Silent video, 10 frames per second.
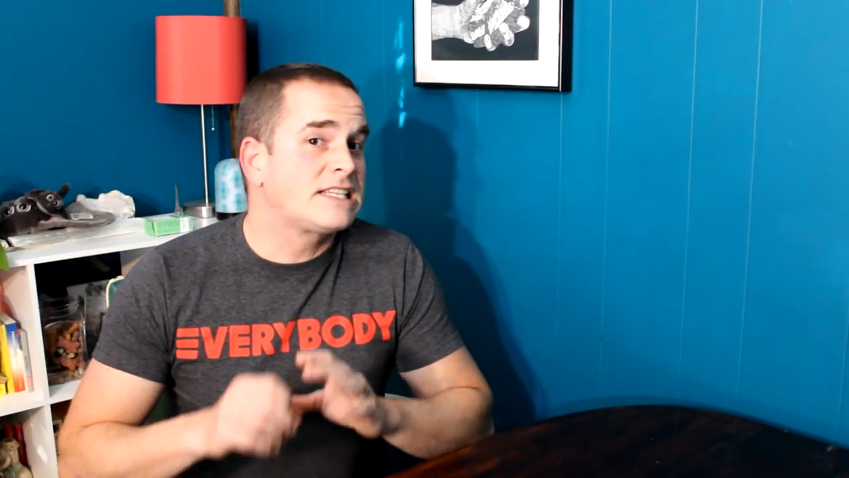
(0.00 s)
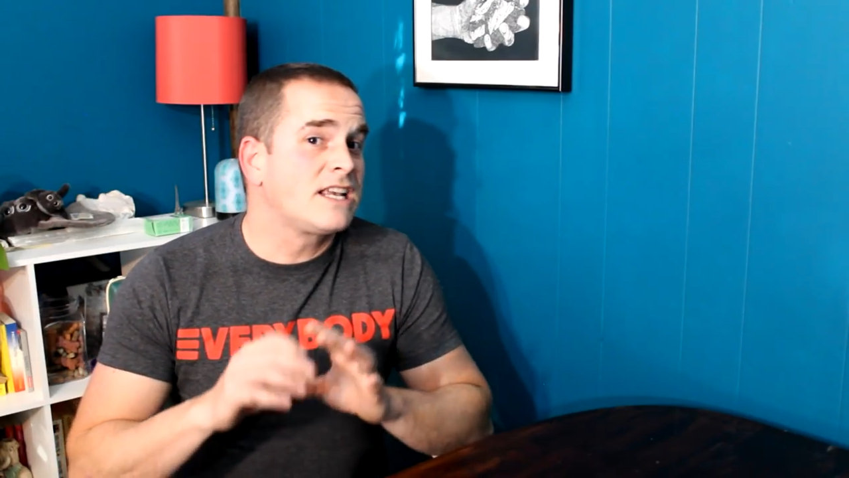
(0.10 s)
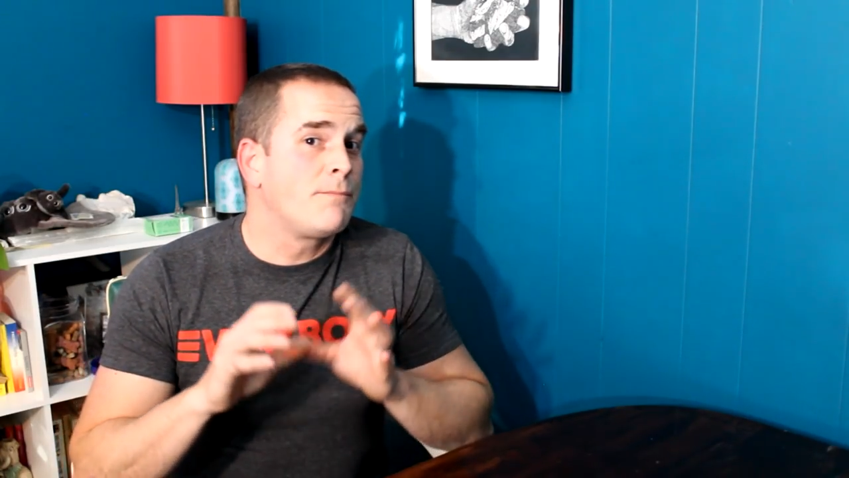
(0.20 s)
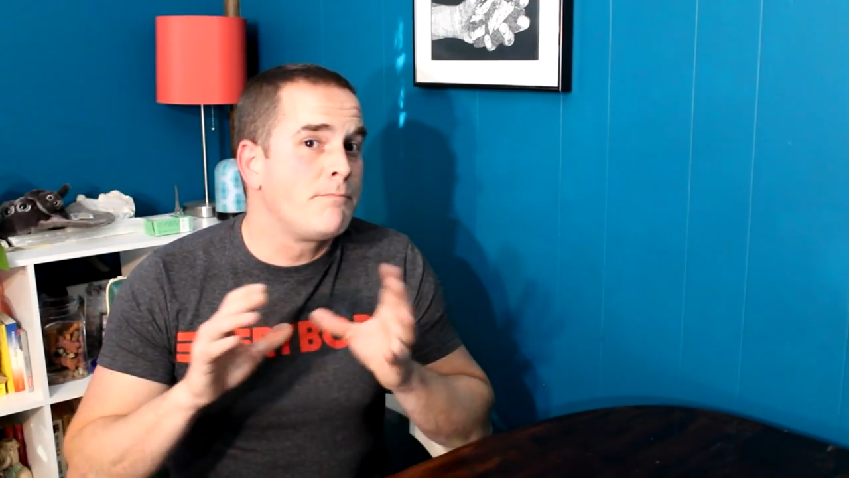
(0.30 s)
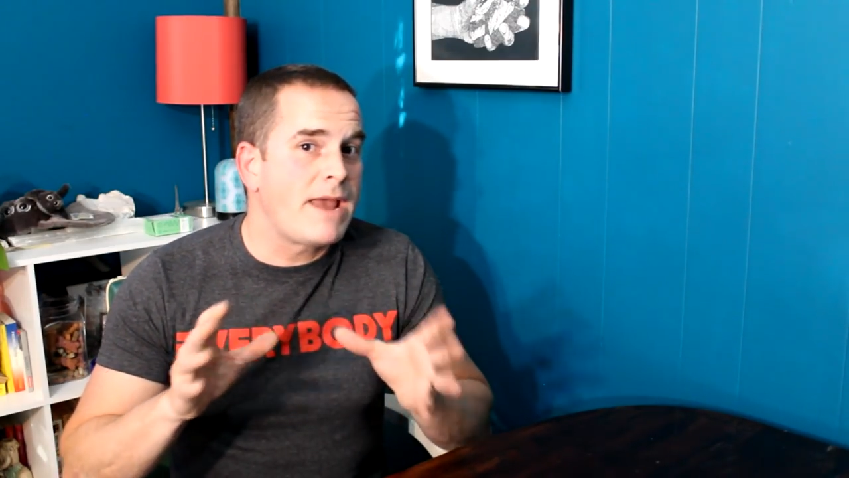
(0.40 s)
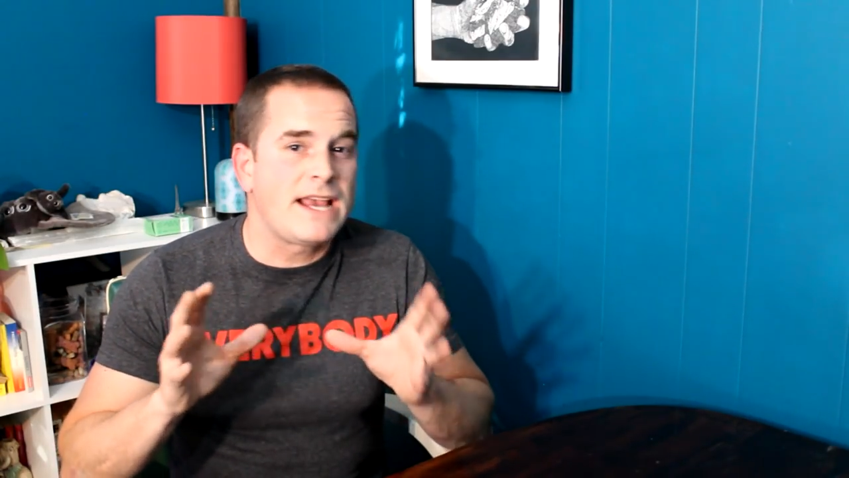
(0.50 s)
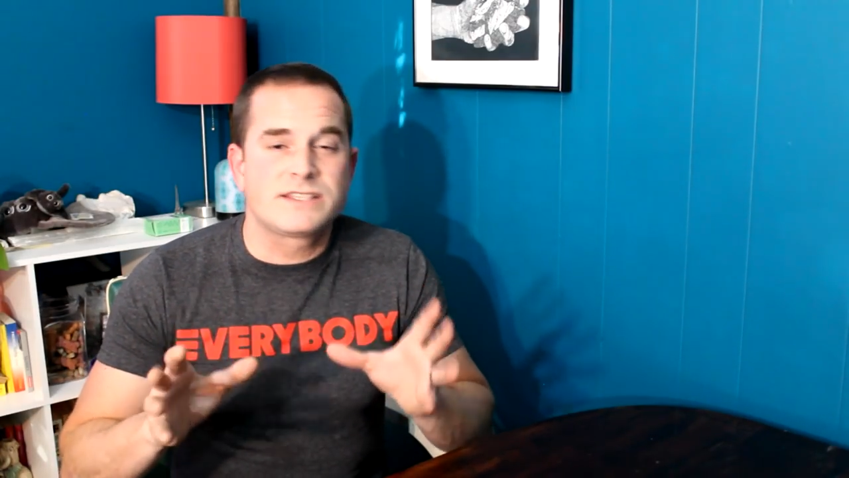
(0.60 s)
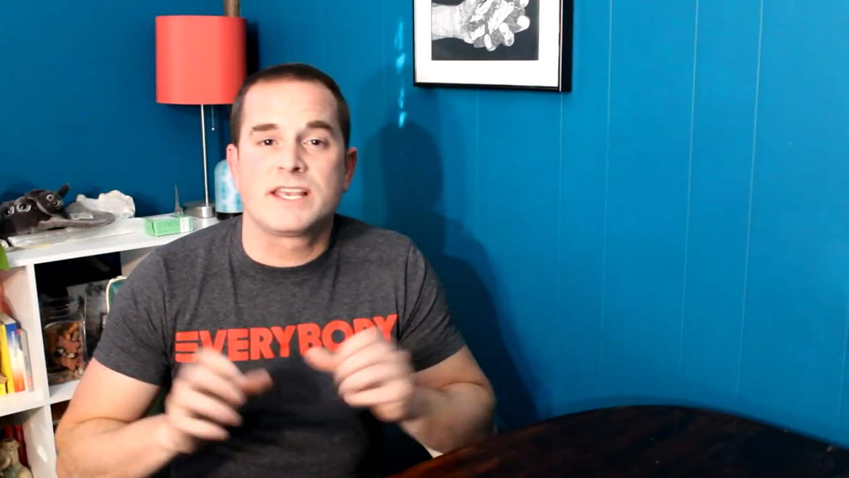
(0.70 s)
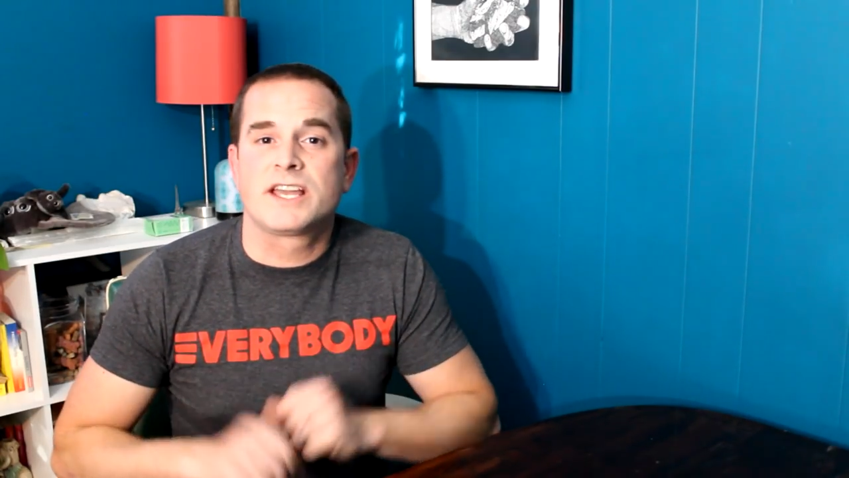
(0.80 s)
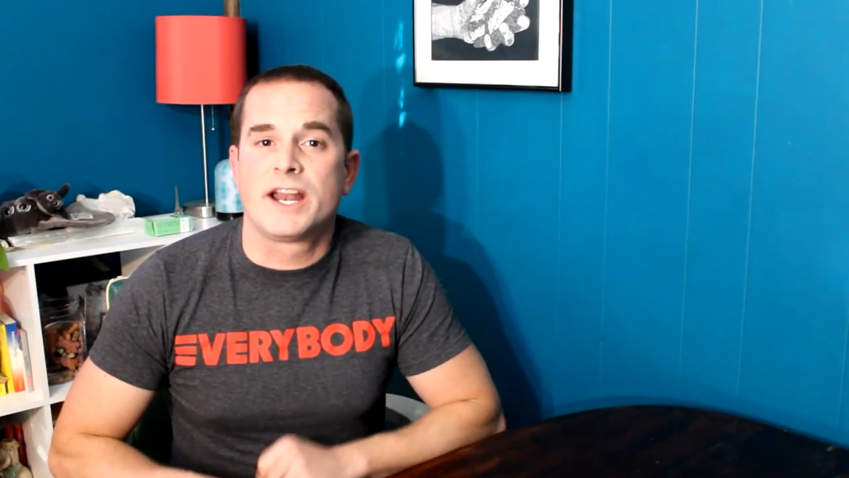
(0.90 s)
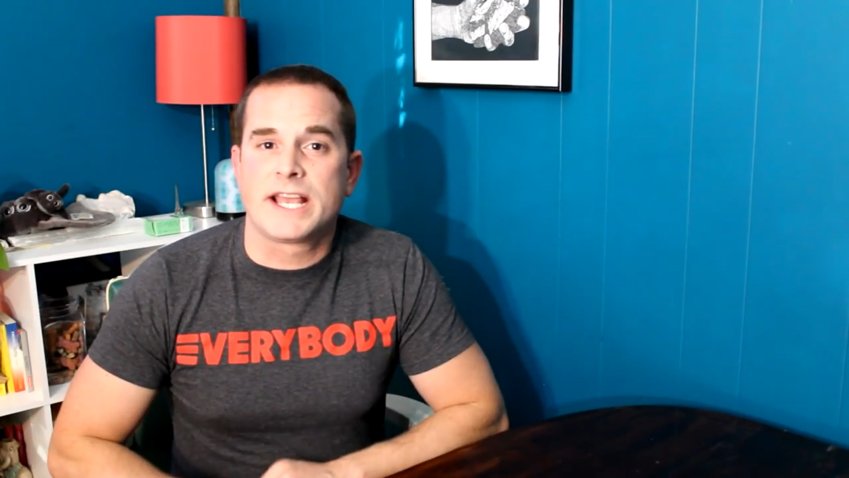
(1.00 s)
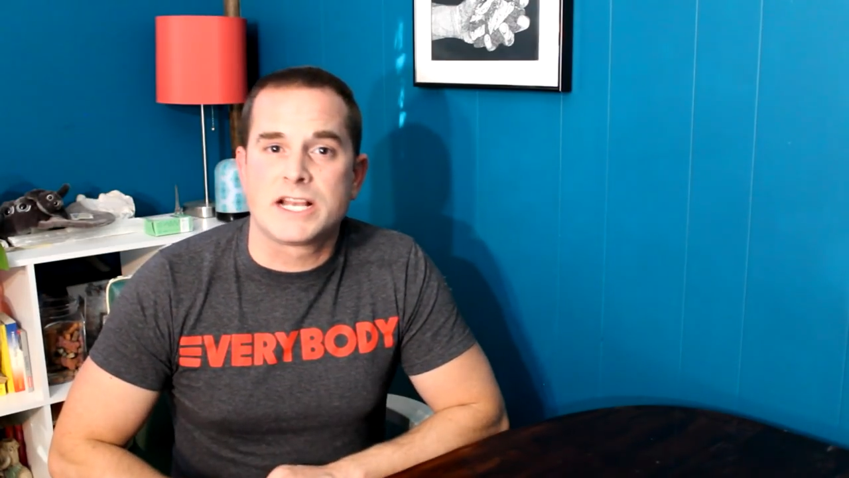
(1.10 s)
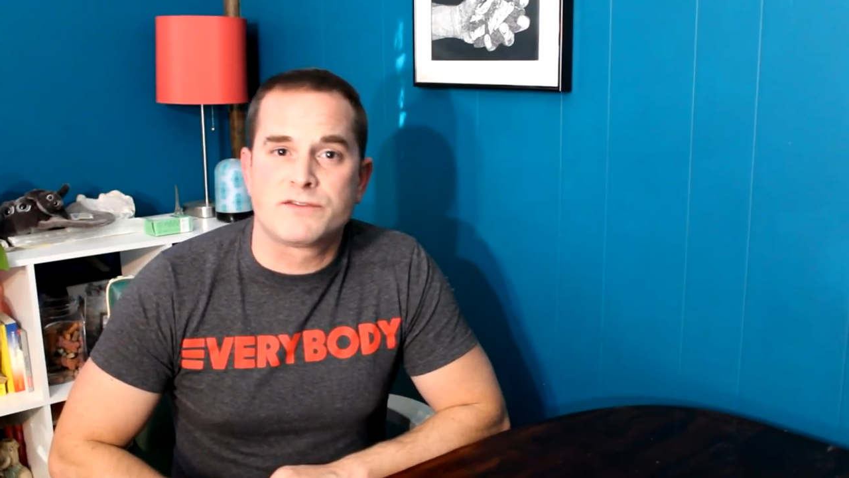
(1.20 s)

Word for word: It's an amazing cutting